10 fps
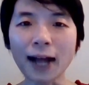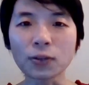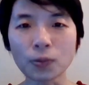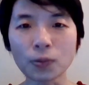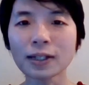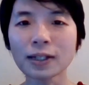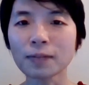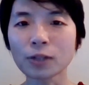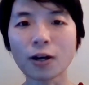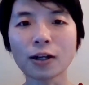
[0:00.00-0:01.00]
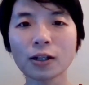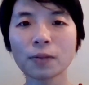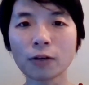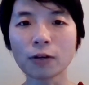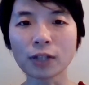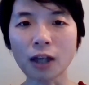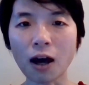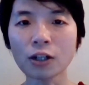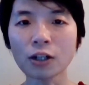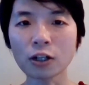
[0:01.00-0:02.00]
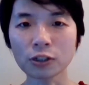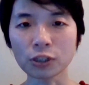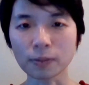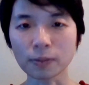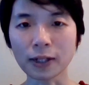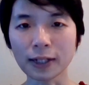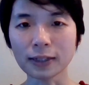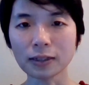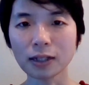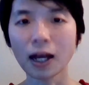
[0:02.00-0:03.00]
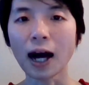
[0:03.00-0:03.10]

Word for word: And when I'm talking about the unconscious mind,